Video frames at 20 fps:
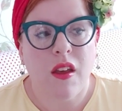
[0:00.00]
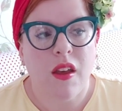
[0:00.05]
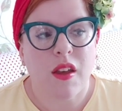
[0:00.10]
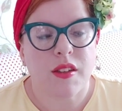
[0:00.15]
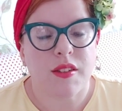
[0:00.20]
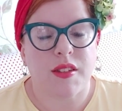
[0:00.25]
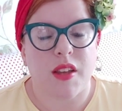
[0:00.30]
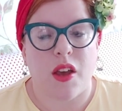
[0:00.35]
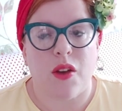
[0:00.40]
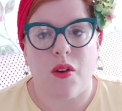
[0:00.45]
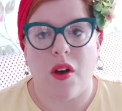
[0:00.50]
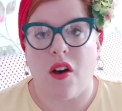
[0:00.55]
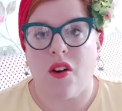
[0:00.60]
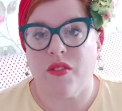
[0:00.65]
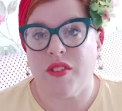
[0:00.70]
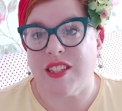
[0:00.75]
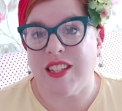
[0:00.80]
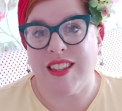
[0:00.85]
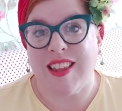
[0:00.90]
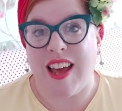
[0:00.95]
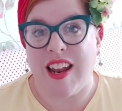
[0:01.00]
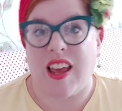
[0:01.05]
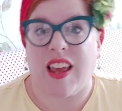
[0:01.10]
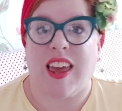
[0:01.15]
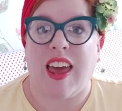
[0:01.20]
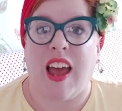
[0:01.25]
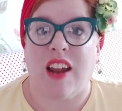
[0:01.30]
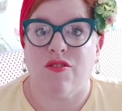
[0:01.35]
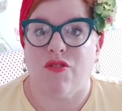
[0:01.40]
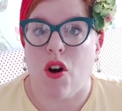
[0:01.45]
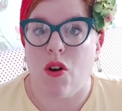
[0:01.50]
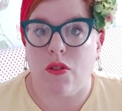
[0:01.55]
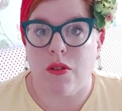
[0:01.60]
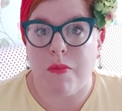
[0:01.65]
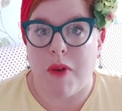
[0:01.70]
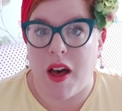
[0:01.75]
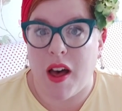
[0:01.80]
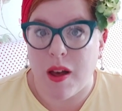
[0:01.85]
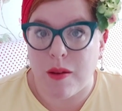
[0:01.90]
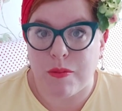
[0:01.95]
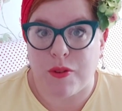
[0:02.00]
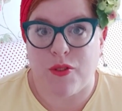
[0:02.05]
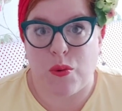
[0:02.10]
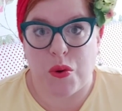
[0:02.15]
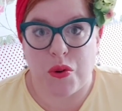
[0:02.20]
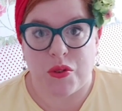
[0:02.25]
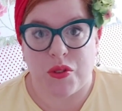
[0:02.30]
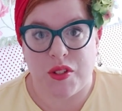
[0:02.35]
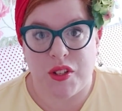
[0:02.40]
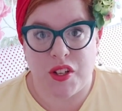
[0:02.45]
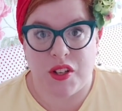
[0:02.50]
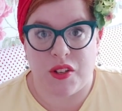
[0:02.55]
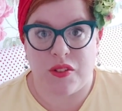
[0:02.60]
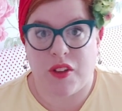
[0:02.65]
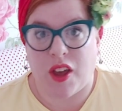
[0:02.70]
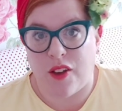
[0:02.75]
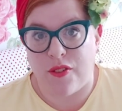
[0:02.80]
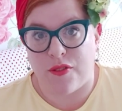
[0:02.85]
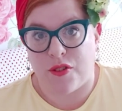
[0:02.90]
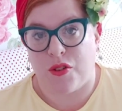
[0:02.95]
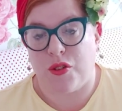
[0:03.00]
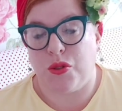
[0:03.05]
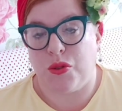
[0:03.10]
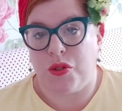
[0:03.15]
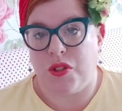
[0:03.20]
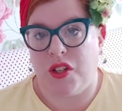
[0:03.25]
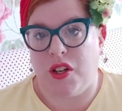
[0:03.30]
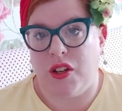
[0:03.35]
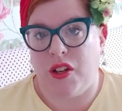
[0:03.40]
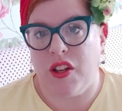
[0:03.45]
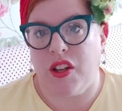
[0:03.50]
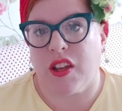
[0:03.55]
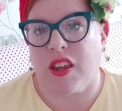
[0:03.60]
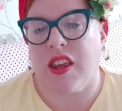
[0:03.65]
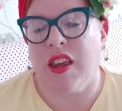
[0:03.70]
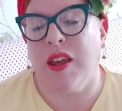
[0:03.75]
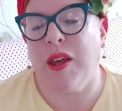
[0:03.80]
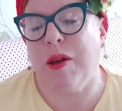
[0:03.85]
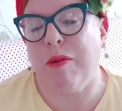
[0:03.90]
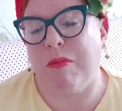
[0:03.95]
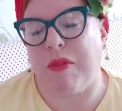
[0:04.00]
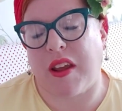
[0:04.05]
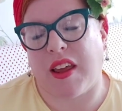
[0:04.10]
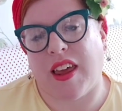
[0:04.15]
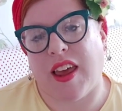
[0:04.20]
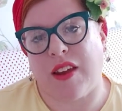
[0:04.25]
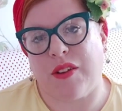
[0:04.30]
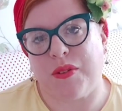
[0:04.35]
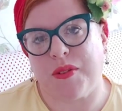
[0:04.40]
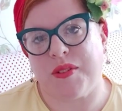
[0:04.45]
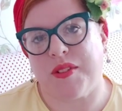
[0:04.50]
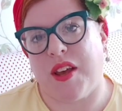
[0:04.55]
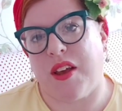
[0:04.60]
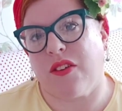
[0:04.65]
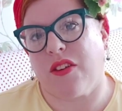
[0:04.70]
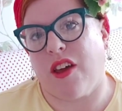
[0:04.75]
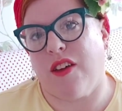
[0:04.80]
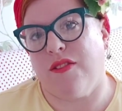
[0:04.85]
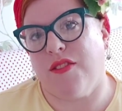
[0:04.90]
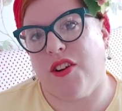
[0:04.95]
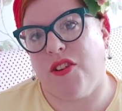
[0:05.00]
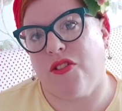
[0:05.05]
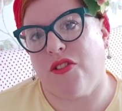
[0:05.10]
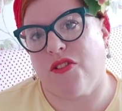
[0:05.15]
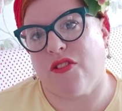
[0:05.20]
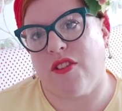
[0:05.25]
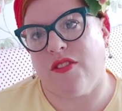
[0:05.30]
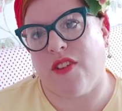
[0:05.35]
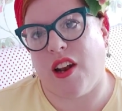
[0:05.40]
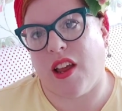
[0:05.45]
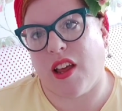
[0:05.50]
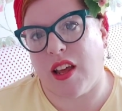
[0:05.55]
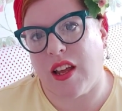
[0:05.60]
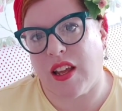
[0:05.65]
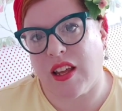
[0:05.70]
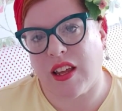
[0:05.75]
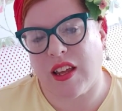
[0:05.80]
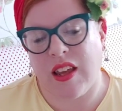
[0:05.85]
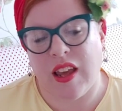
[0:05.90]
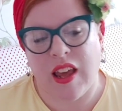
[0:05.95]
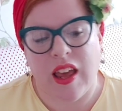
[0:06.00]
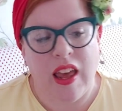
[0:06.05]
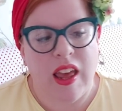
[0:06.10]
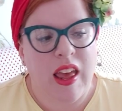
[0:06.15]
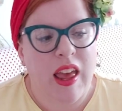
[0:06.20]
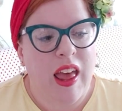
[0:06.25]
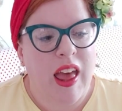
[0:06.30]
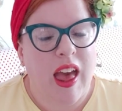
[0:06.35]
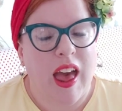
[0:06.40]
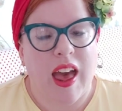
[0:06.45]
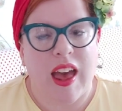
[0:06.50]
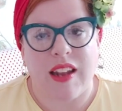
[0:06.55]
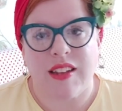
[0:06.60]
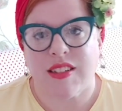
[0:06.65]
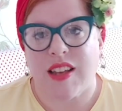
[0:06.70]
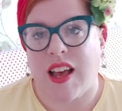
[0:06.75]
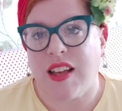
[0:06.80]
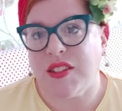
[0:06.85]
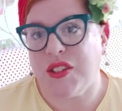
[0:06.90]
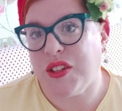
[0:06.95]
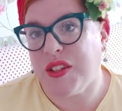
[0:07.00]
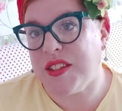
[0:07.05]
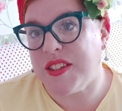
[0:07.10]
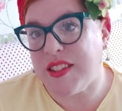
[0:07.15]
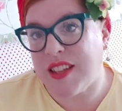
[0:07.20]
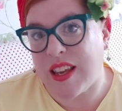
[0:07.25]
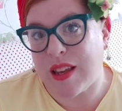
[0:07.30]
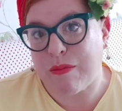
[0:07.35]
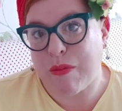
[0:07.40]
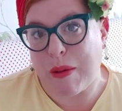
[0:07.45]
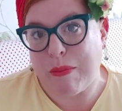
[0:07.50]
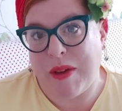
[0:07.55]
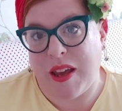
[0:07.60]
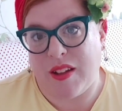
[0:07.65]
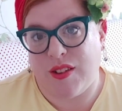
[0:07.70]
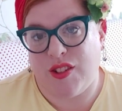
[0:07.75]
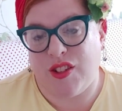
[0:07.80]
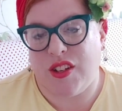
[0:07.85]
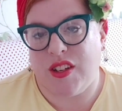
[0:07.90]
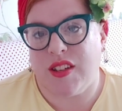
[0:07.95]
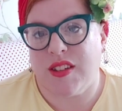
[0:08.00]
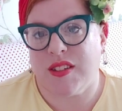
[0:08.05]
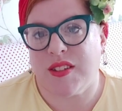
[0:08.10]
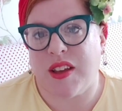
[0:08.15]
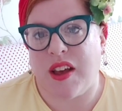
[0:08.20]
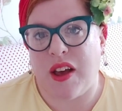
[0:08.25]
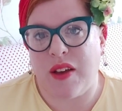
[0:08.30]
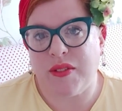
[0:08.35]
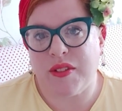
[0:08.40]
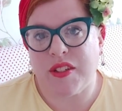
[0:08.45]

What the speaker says: So obviously then I can roll them up if I want to go for a shorter look, but I can also go for longer if I like. And as you can see in my pictures, I've